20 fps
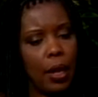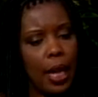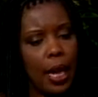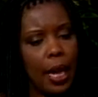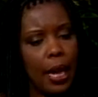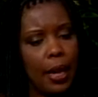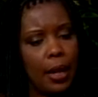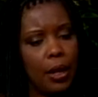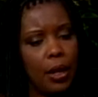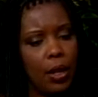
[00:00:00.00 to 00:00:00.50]

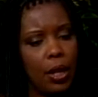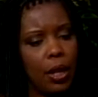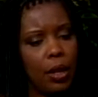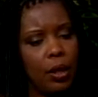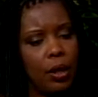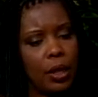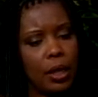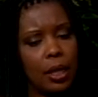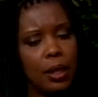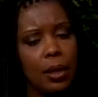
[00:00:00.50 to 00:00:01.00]
And, you
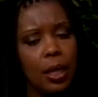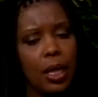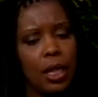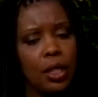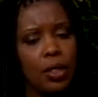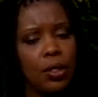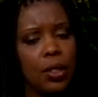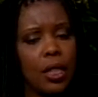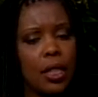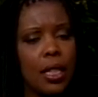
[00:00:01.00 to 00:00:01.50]
know, it's an
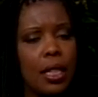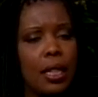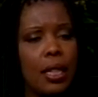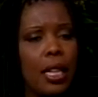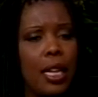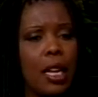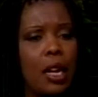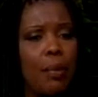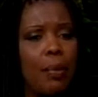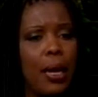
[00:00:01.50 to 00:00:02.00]
interesting
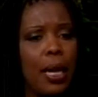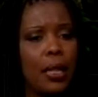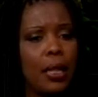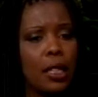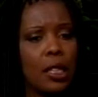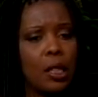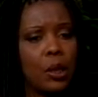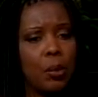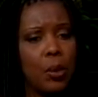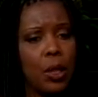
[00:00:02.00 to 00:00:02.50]
thing about
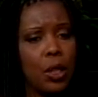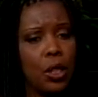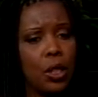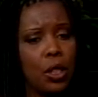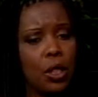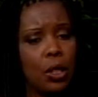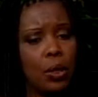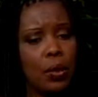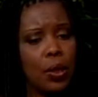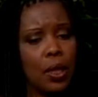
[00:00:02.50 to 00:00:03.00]
the spirit of
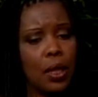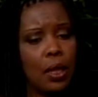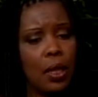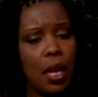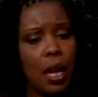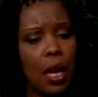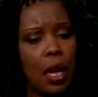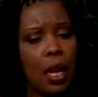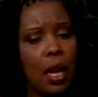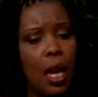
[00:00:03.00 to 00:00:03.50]

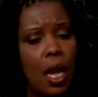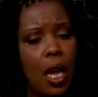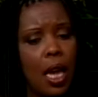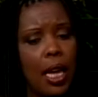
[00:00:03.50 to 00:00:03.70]
suicide.